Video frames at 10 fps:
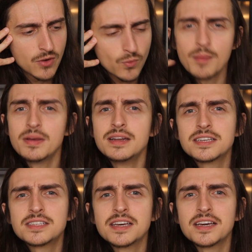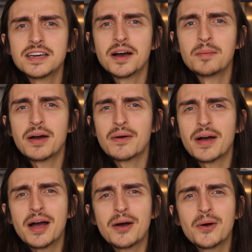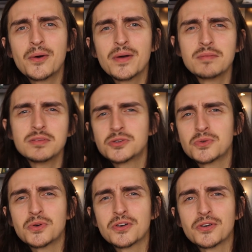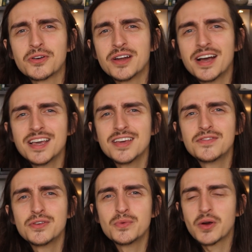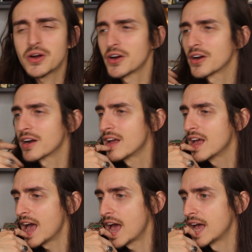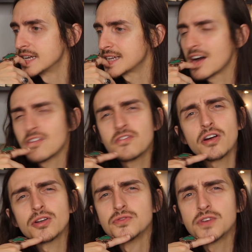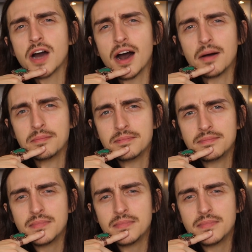reminiscing about how immature or naive you were and how far you've come.